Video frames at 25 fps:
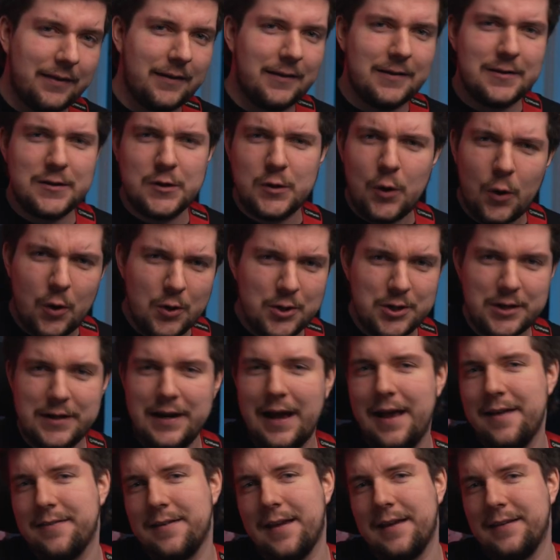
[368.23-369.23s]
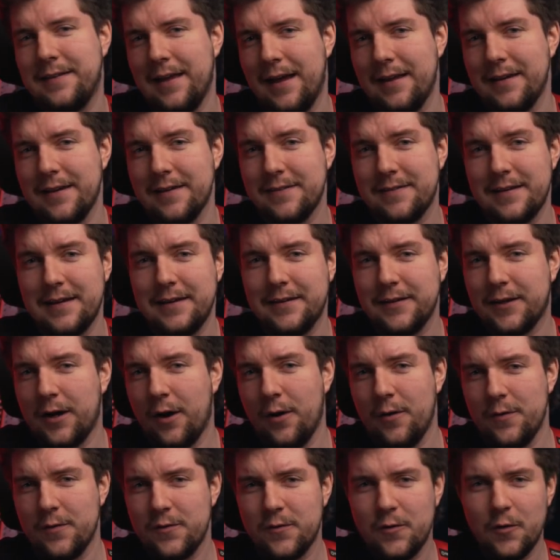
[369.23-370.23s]
the distortion has a tendency to
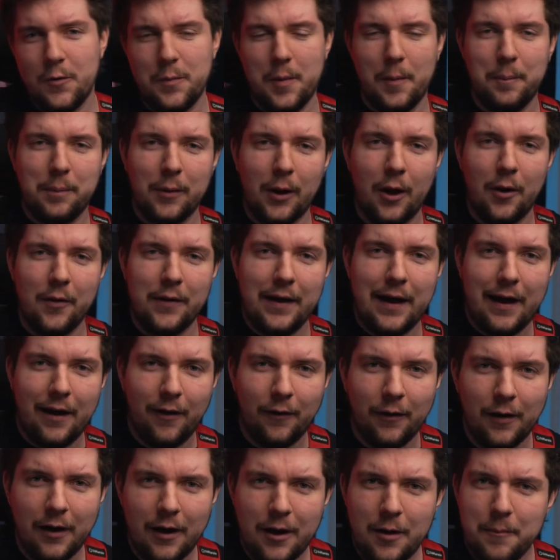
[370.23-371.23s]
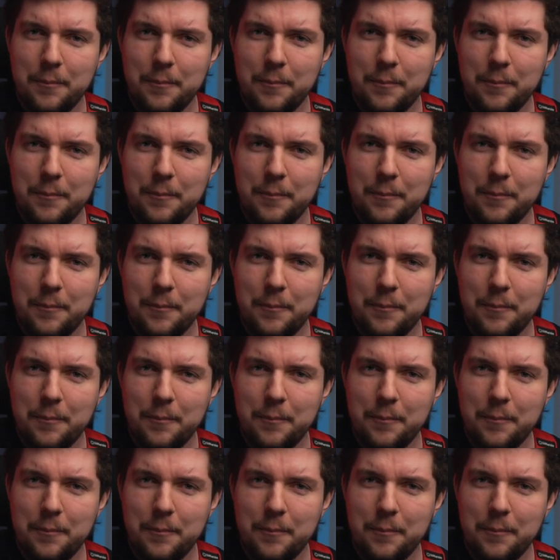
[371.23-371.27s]
go super blown out,